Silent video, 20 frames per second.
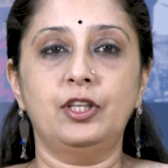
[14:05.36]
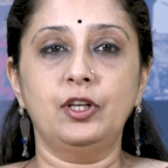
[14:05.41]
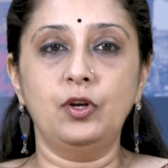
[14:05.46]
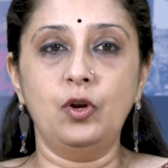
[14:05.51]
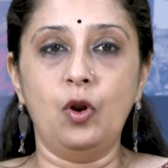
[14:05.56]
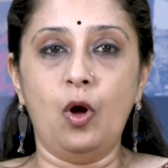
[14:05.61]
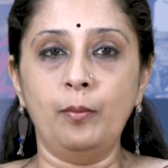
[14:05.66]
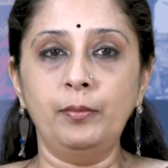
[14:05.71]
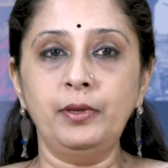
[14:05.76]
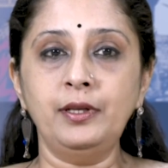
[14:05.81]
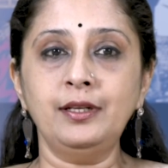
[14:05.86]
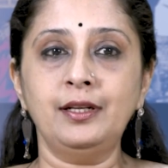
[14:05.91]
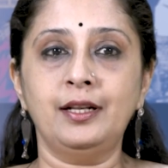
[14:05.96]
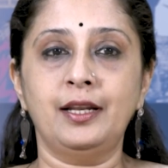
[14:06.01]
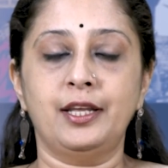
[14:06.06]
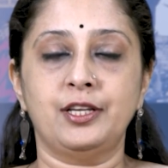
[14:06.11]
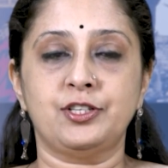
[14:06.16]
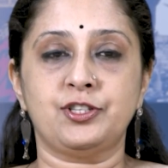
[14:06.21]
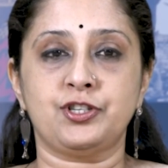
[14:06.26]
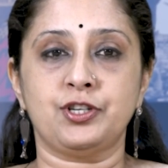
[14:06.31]
the
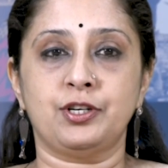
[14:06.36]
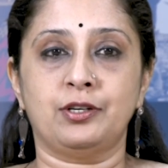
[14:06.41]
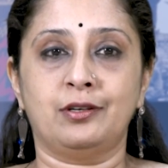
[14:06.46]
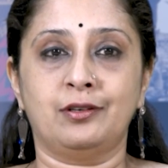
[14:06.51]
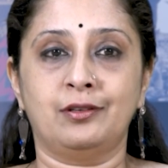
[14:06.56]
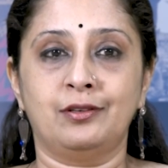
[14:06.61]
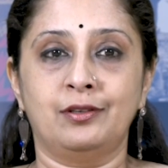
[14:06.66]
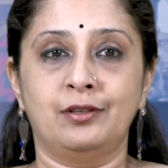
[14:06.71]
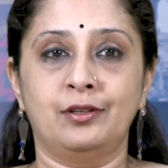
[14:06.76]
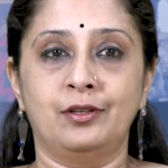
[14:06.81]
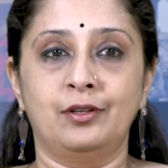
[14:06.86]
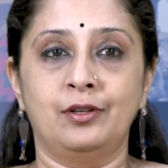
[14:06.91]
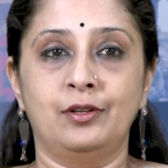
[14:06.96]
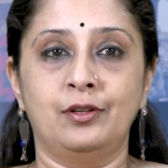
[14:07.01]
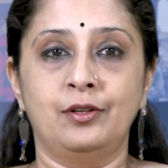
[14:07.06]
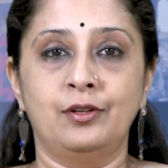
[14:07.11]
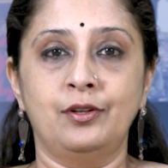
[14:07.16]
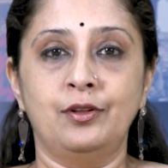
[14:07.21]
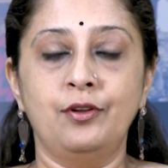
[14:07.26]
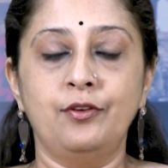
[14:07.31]
nomenclature
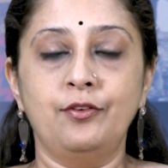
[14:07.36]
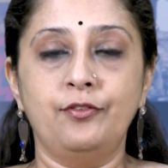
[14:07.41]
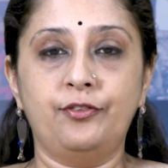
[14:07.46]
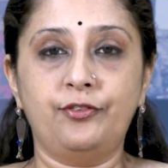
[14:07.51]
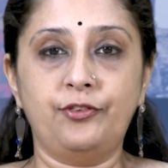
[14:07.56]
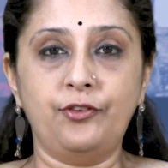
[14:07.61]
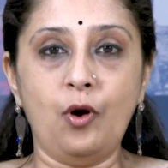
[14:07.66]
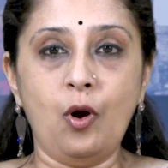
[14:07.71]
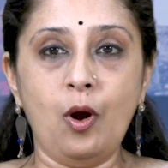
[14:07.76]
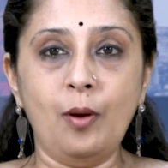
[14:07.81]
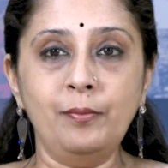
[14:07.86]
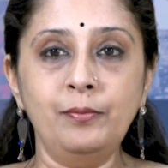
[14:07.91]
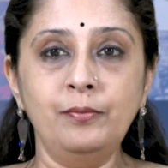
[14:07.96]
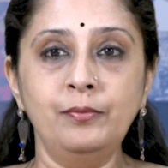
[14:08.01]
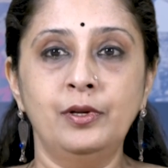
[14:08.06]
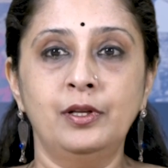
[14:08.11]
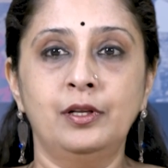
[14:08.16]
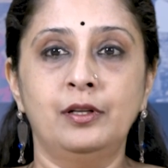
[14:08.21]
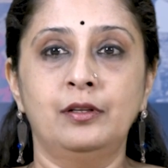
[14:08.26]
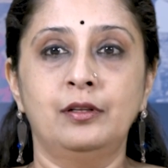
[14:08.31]

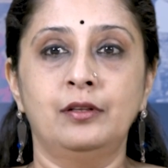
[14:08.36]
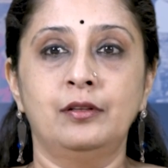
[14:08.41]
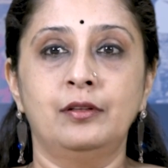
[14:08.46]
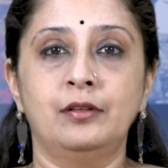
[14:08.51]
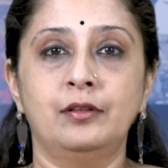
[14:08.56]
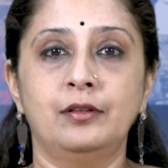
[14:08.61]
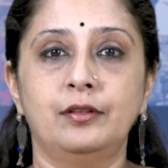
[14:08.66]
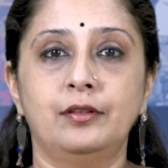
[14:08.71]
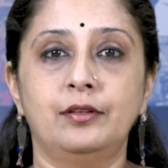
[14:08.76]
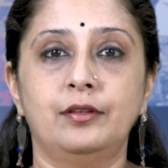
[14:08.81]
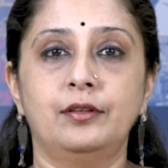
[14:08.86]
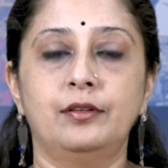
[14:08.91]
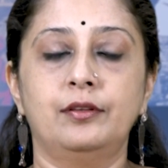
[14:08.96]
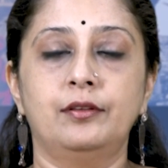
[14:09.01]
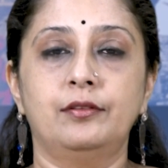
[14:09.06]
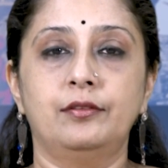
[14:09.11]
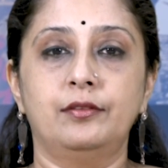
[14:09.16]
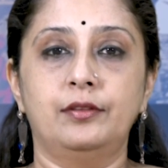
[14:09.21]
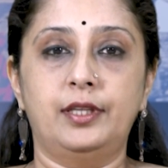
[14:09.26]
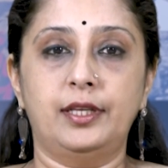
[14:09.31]
from
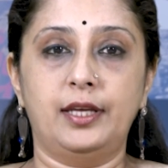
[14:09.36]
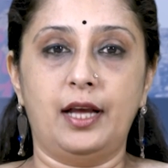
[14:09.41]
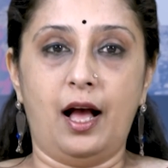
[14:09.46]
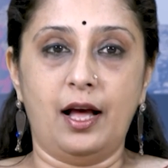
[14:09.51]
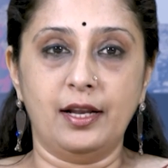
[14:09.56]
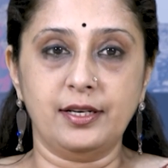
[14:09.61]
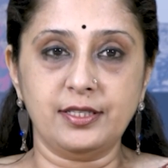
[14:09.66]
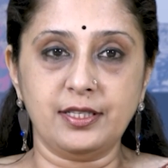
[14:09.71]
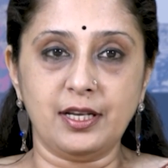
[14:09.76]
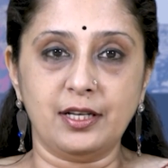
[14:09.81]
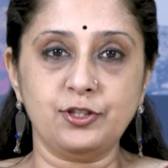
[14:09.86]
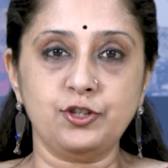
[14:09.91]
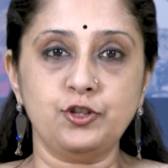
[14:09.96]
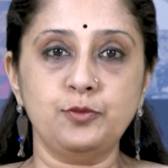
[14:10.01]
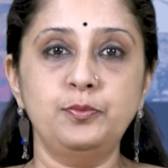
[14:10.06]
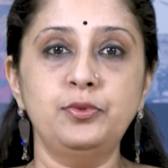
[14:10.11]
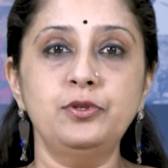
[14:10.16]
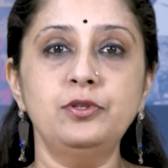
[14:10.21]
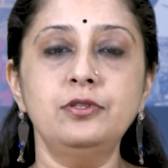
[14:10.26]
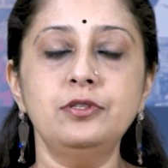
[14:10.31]
the
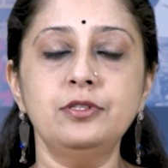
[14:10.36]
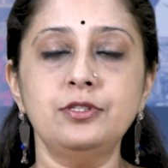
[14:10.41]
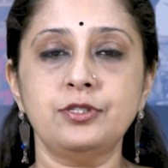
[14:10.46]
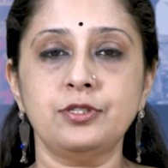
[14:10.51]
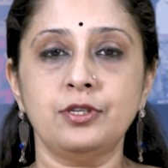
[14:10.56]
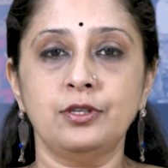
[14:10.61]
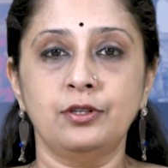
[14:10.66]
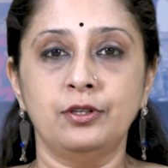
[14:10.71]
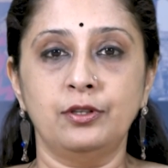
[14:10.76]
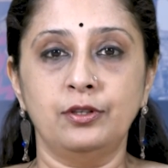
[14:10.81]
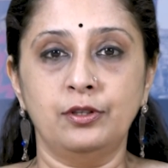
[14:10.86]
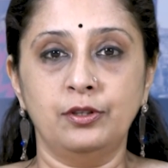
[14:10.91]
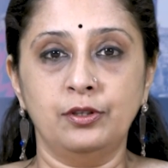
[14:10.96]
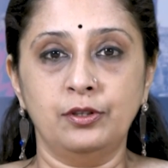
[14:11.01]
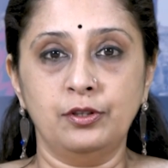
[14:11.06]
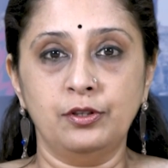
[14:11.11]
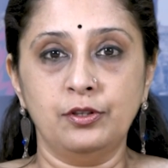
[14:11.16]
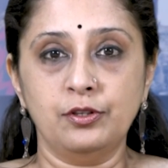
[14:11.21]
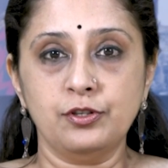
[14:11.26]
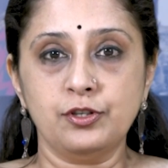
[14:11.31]
untouchables
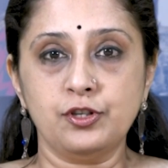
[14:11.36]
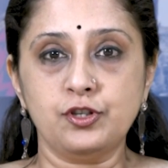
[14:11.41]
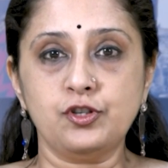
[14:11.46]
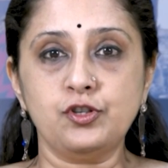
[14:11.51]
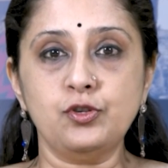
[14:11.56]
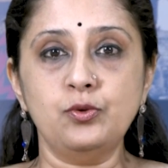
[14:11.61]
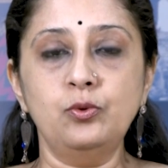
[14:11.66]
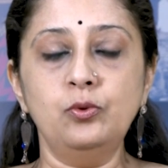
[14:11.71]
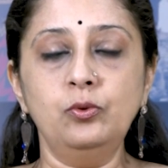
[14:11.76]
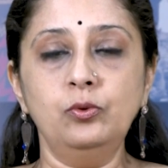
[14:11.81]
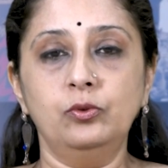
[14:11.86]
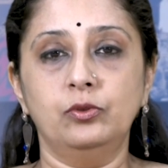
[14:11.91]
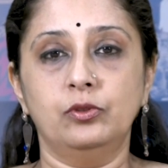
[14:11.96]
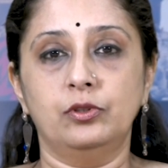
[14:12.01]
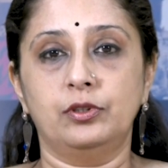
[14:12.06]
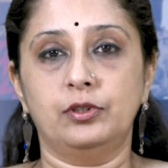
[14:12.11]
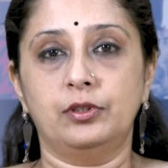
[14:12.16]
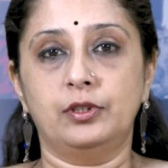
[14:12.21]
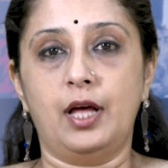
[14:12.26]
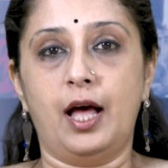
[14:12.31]
to
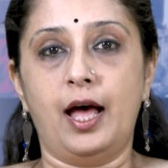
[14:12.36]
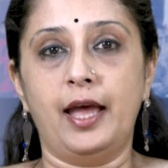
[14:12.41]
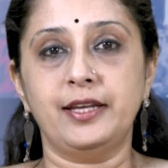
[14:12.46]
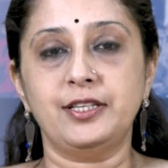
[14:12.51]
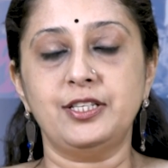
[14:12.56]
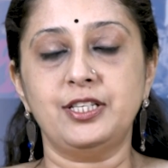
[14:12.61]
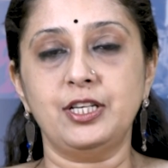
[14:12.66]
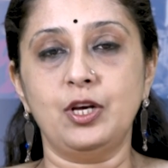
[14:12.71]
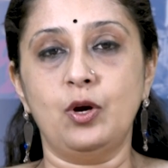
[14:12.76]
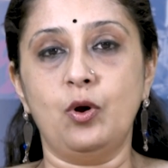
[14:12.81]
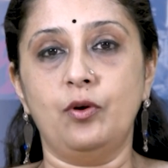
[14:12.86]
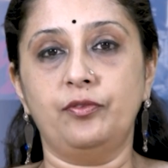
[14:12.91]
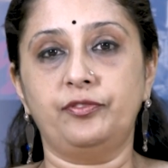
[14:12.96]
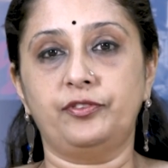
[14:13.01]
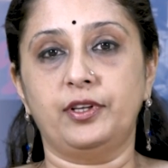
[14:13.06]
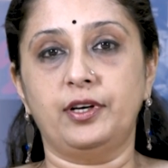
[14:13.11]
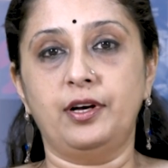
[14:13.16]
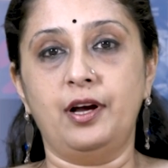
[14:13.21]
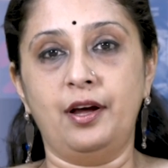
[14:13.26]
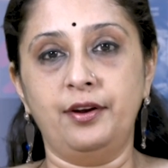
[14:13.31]
the idea
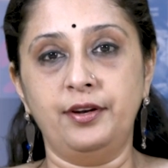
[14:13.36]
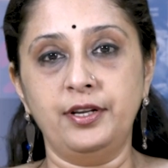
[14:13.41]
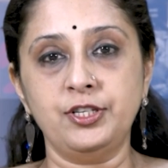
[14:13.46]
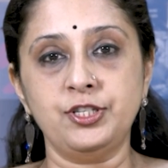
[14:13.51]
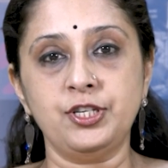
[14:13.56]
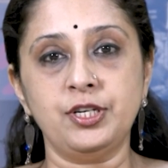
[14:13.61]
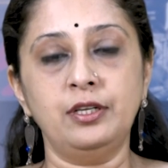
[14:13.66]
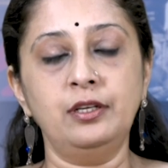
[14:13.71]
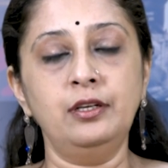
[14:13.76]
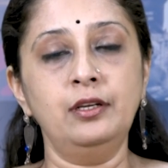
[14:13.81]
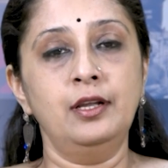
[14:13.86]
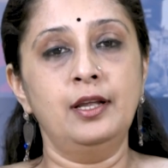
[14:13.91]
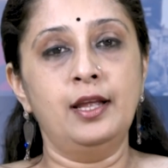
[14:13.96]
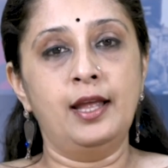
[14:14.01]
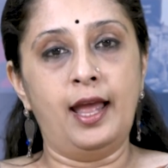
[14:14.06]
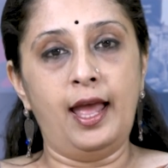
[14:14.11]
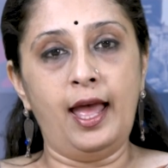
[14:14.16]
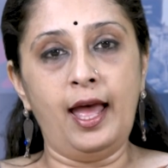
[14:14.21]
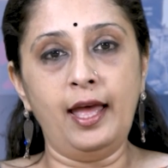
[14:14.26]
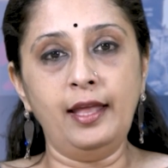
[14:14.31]
of the Harijan
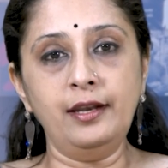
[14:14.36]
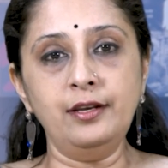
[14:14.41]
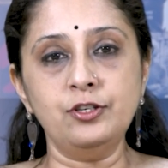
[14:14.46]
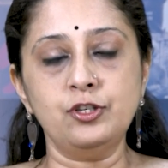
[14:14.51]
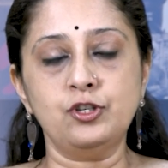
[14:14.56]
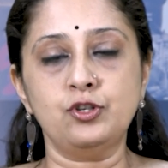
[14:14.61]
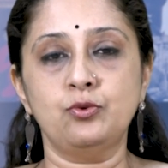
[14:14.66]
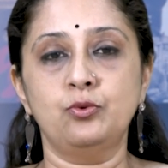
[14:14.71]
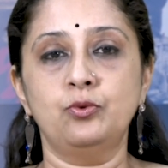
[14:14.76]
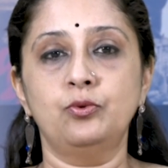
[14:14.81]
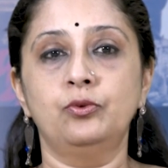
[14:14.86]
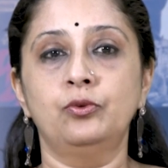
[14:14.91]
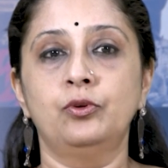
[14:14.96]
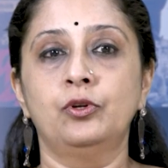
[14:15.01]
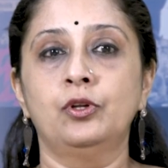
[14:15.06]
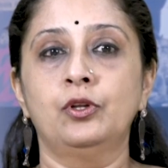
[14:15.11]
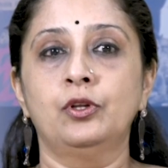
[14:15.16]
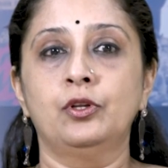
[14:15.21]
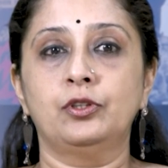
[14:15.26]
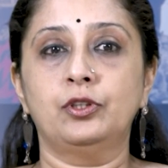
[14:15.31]
and to
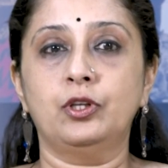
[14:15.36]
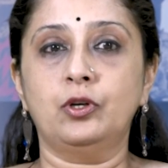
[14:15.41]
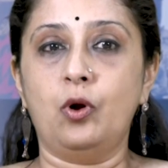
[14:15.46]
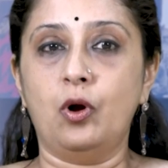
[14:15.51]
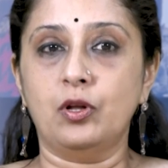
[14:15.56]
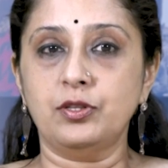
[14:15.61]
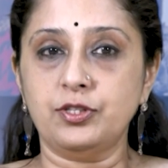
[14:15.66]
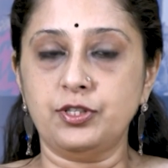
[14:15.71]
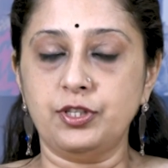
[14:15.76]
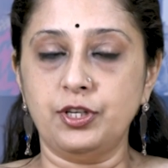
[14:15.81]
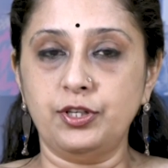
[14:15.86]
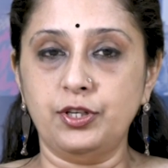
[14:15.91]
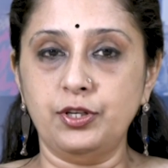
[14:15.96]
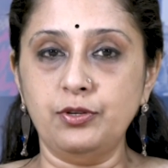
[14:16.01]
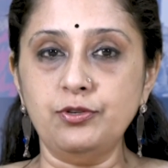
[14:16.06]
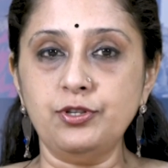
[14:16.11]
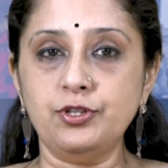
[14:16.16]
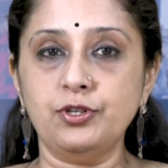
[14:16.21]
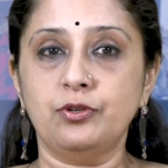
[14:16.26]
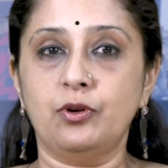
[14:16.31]
the
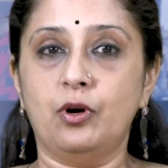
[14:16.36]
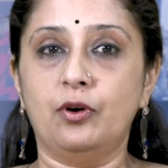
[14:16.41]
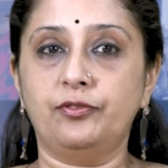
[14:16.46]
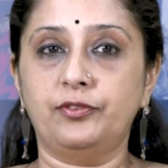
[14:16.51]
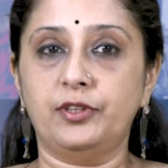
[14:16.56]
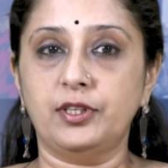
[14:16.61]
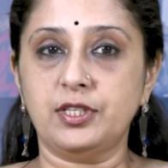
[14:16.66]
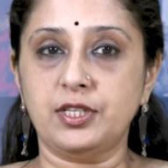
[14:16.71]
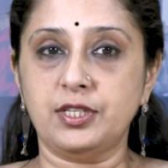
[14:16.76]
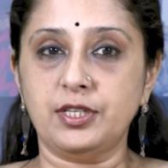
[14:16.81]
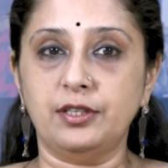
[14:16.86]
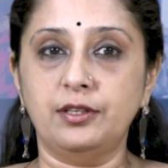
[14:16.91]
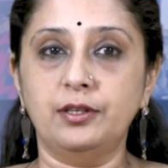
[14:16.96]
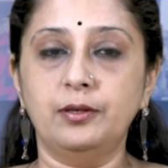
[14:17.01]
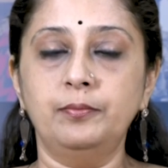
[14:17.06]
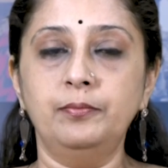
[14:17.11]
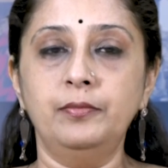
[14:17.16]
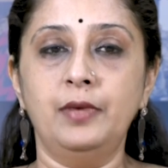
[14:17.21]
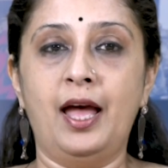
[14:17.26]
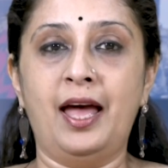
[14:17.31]
constitution of the
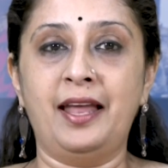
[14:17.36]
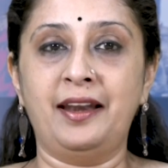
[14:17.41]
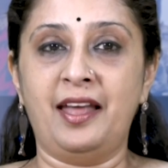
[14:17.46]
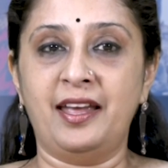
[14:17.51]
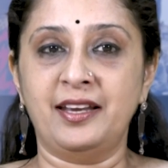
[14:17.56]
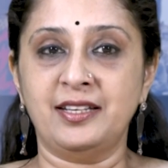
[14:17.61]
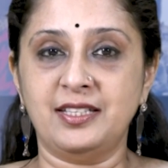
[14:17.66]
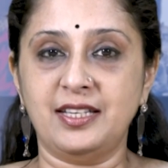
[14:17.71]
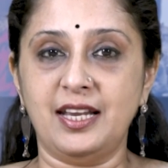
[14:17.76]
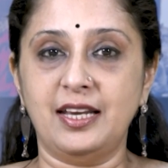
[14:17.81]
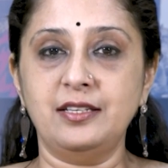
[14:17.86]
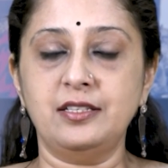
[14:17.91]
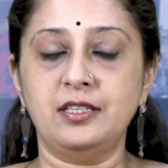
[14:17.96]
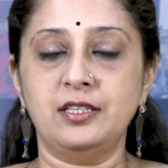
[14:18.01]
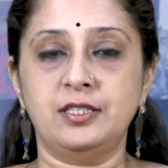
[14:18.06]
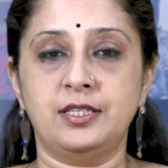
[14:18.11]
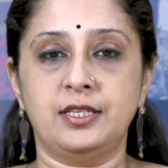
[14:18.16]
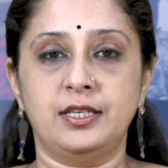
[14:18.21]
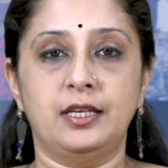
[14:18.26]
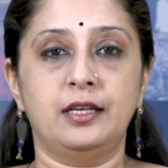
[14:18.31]
term and
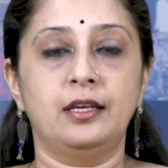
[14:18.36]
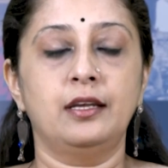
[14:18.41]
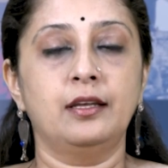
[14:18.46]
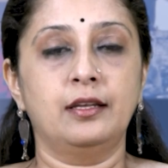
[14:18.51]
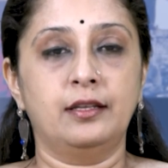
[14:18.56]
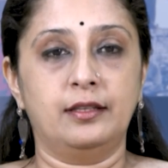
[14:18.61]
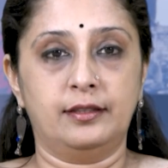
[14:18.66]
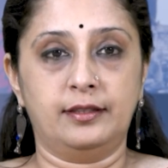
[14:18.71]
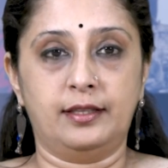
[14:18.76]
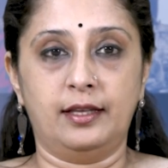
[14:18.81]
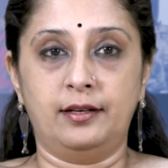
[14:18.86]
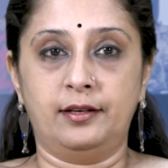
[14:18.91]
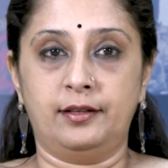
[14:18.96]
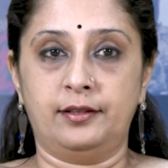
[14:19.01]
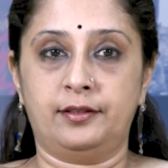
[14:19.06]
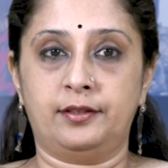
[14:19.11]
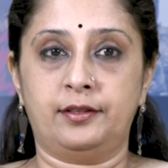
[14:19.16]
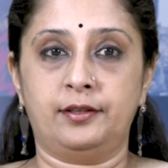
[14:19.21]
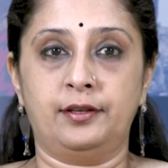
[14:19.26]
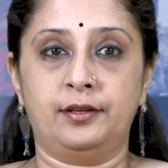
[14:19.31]
identity Dalit.